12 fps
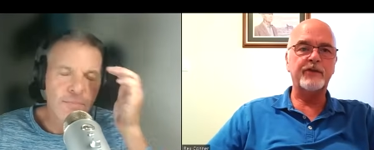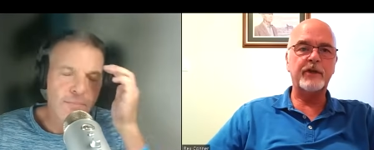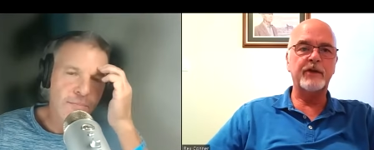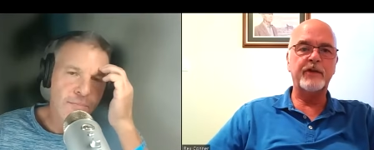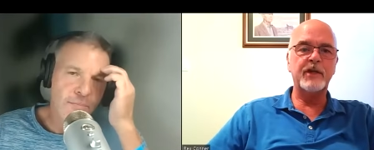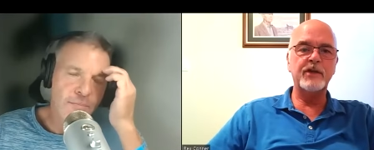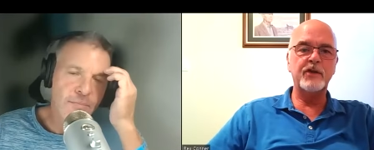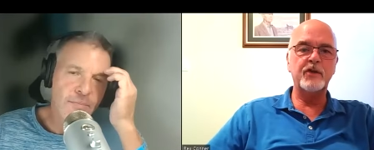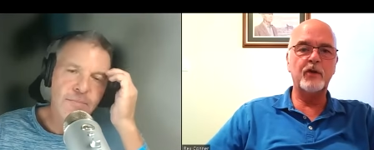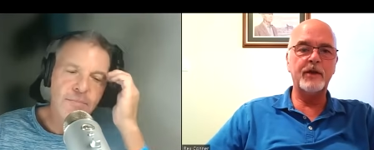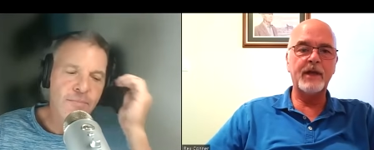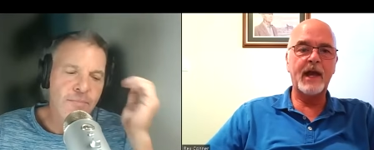Speaker 1: continue
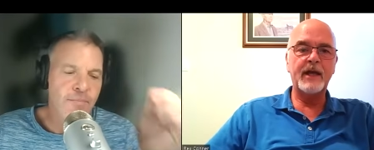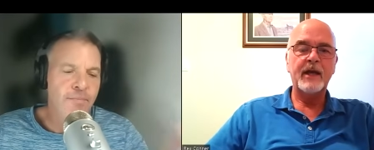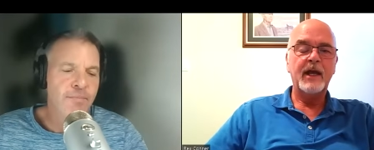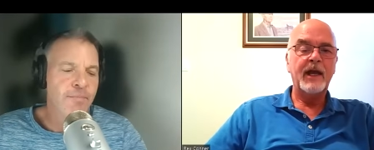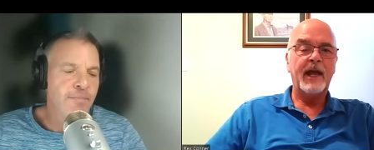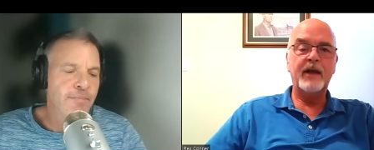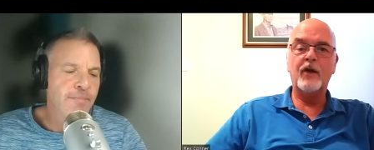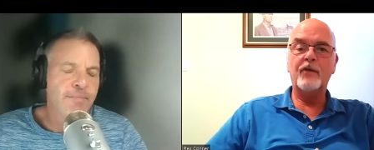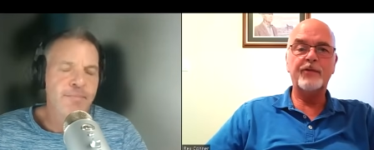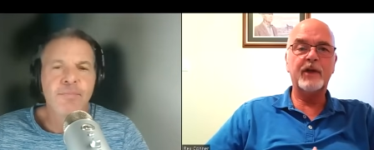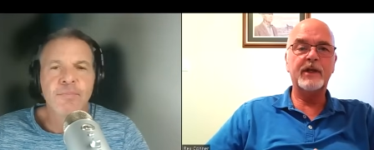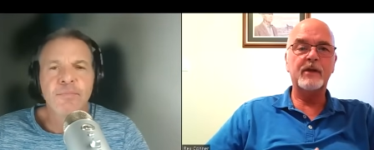doing that and
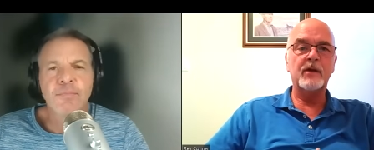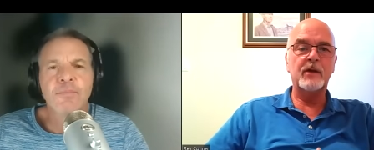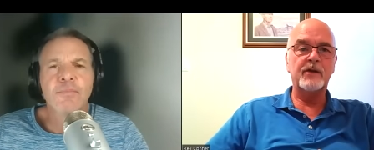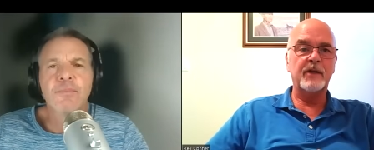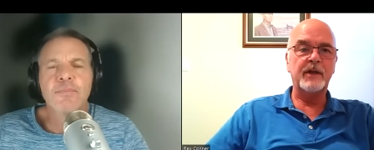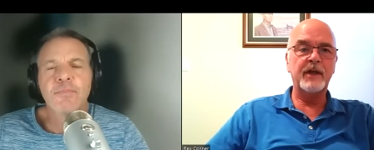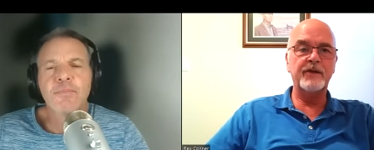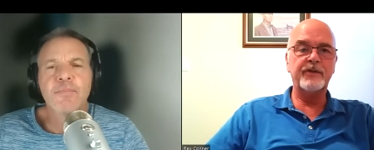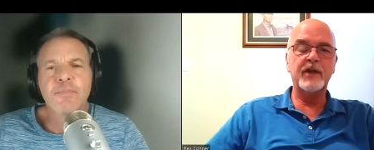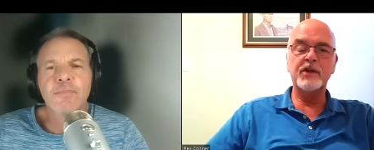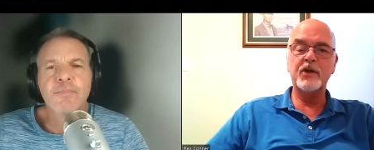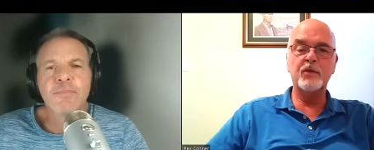hopefully
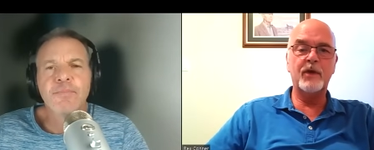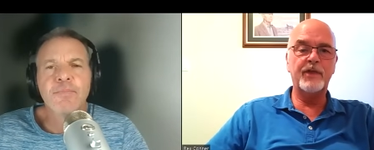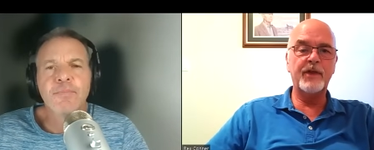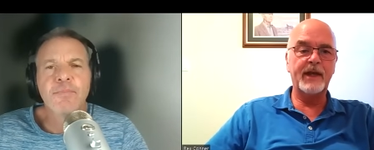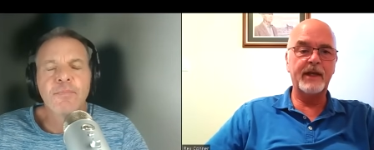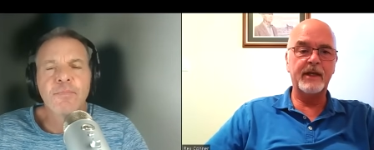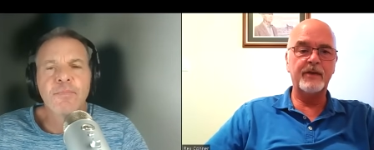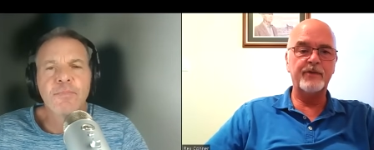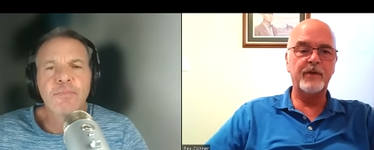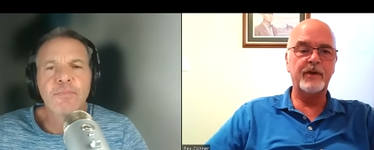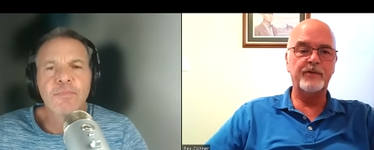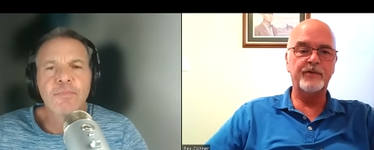continue with
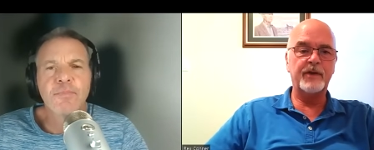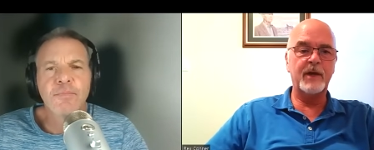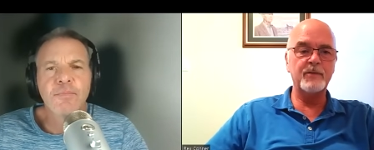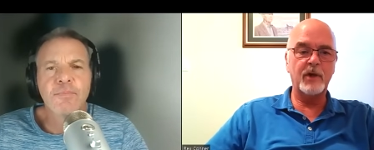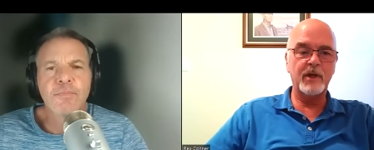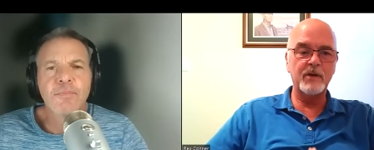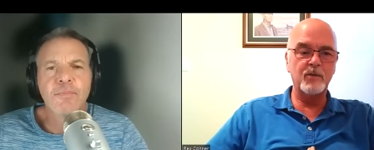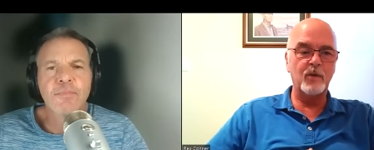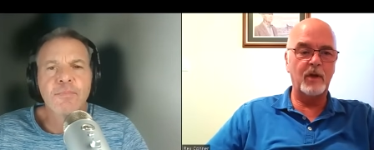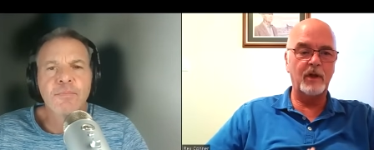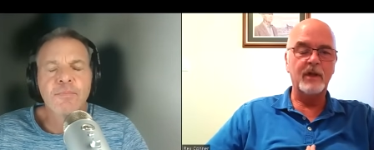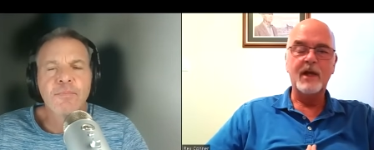if Kimberly
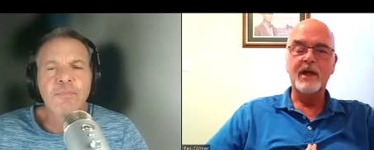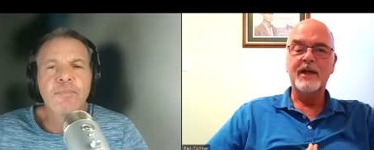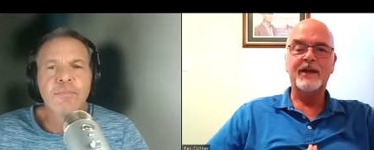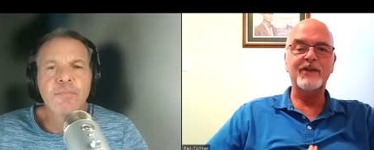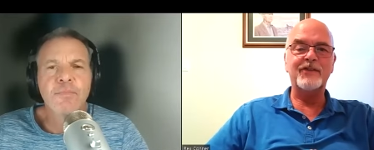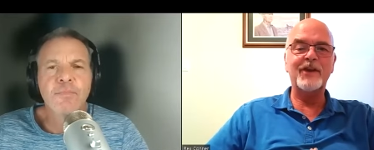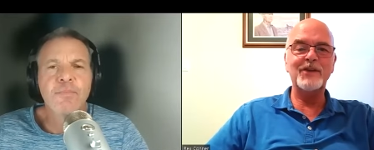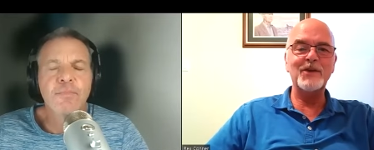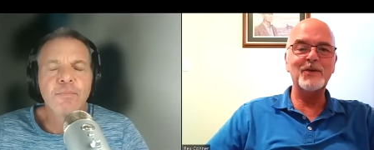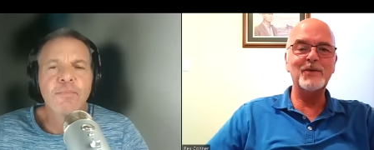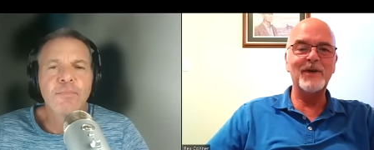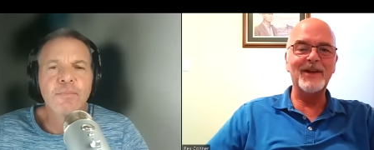will
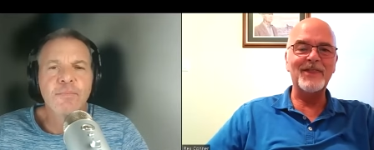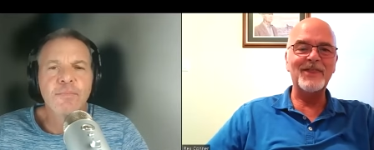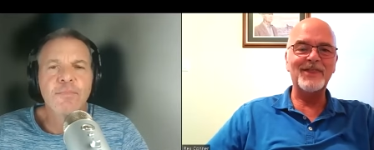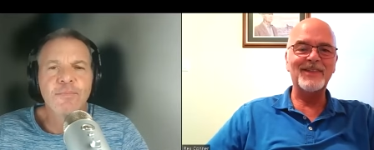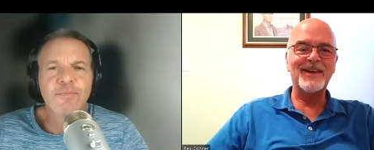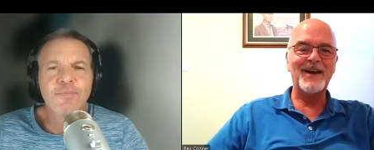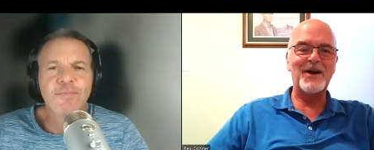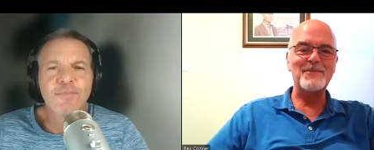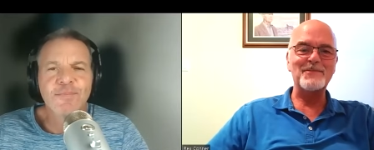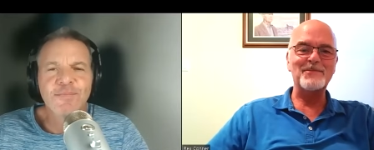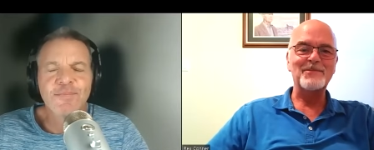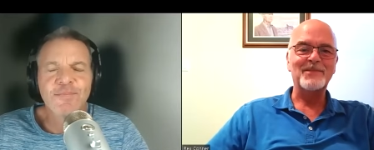continue with
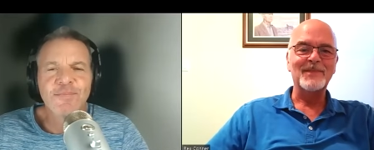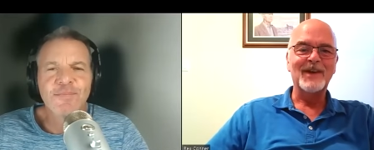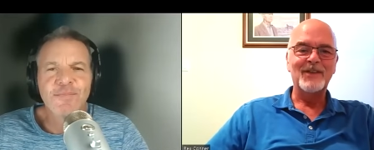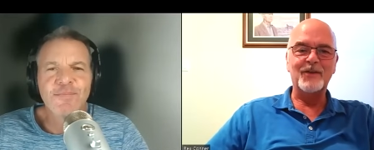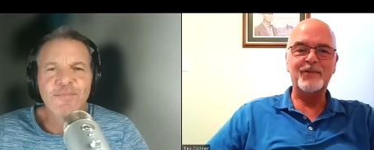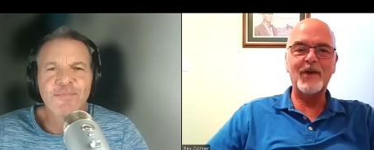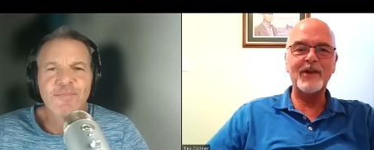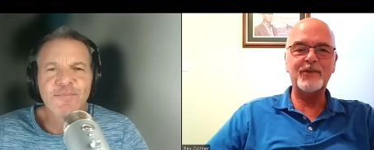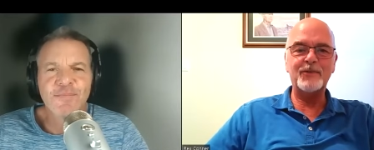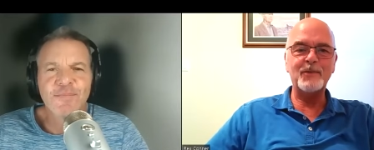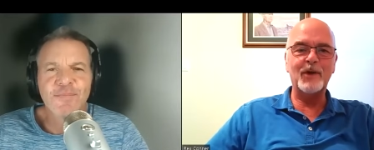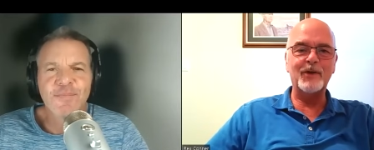the
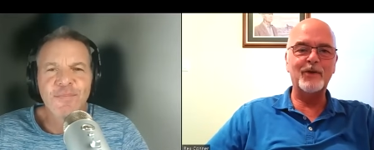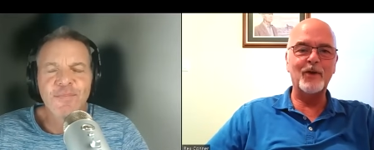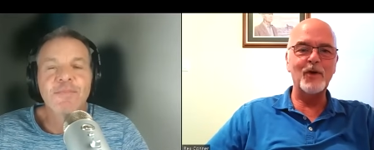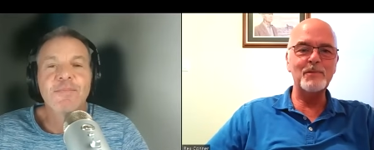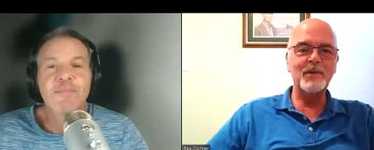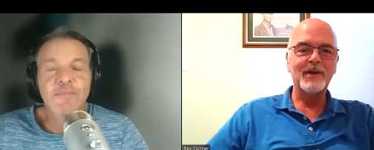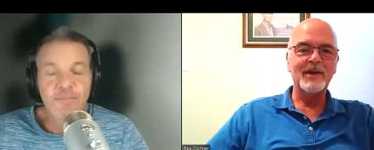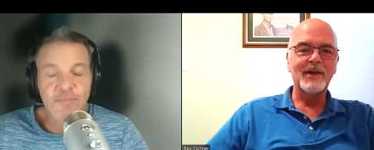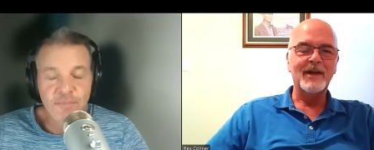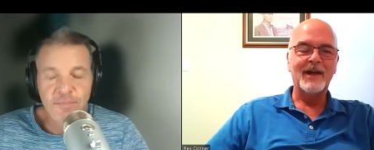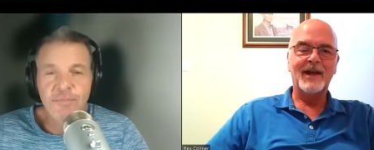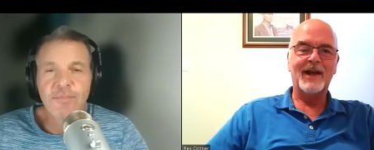Facebook group.
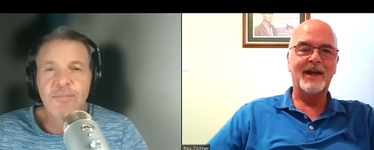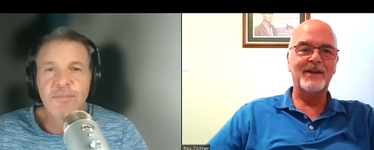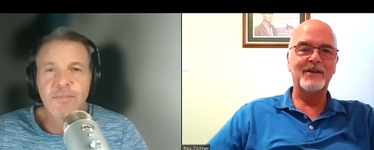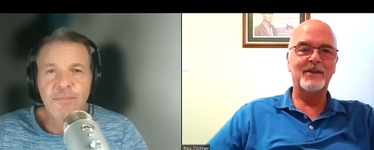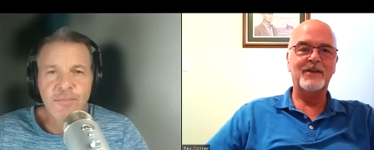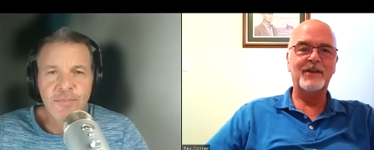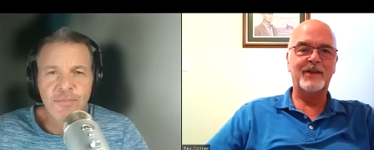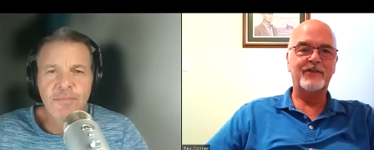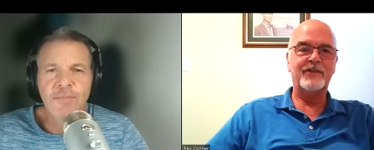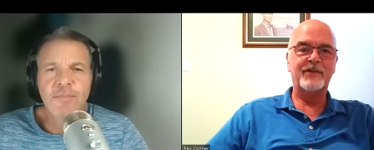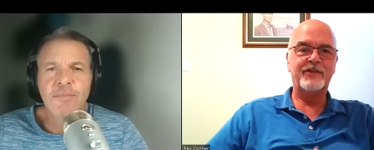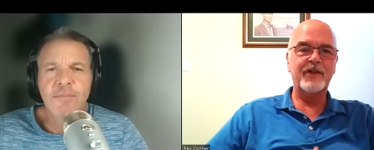
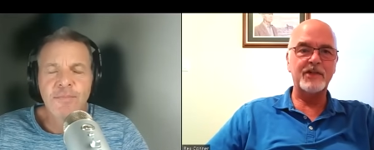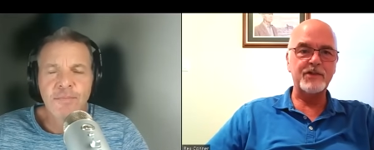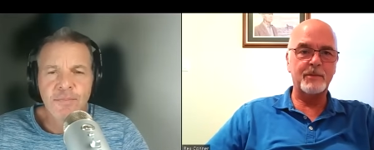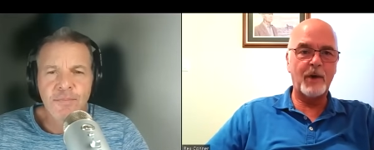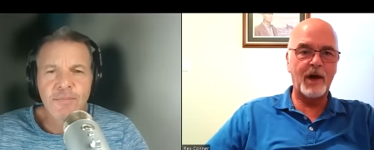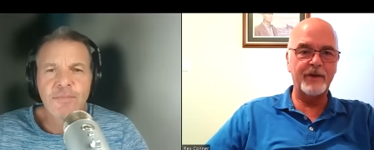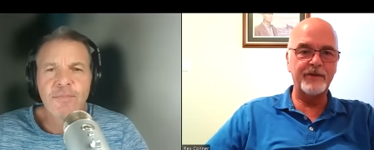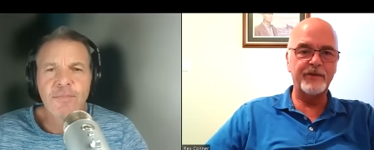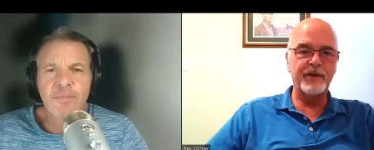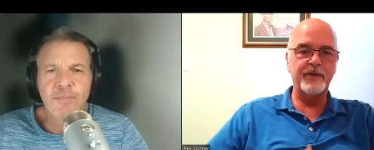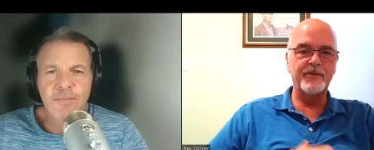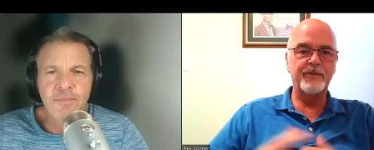That's such a
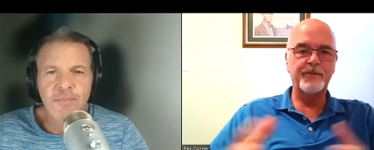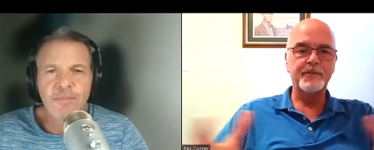positive